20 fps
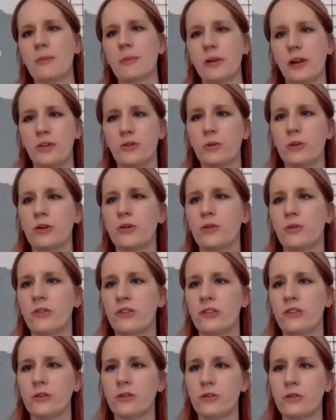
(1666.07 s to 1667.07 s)
because we do
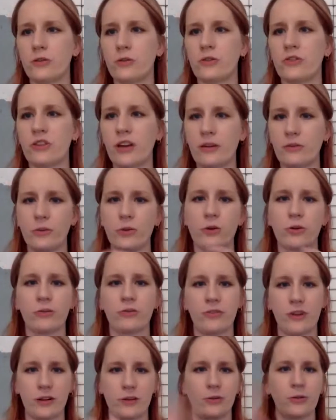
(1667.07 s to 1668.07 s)
still do general
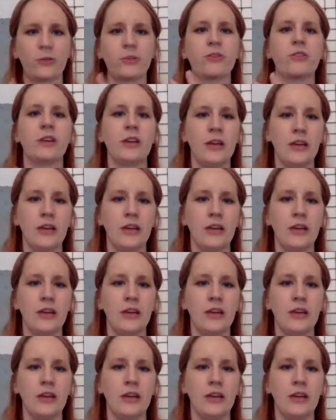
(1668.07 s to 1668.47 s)
funnels.